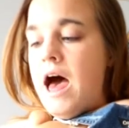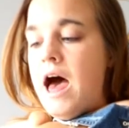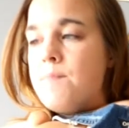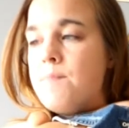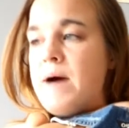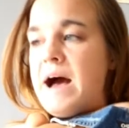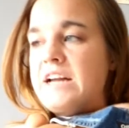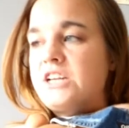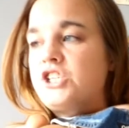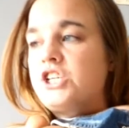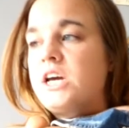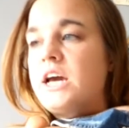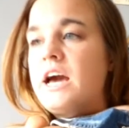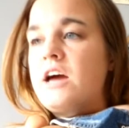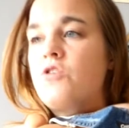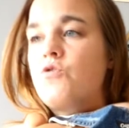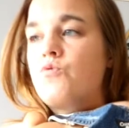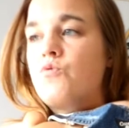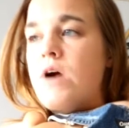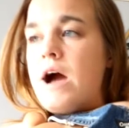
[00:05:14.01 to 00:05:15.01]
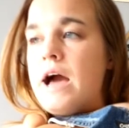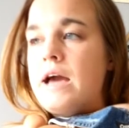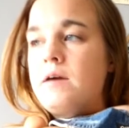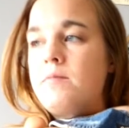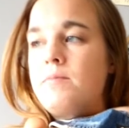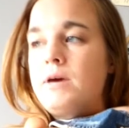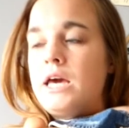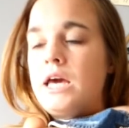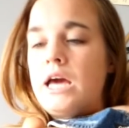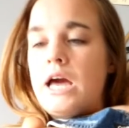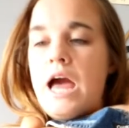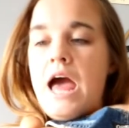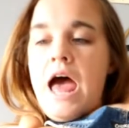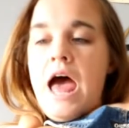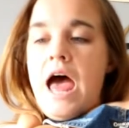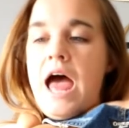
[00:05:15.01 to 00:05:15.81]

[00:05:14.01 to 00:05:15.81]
matching and rhyming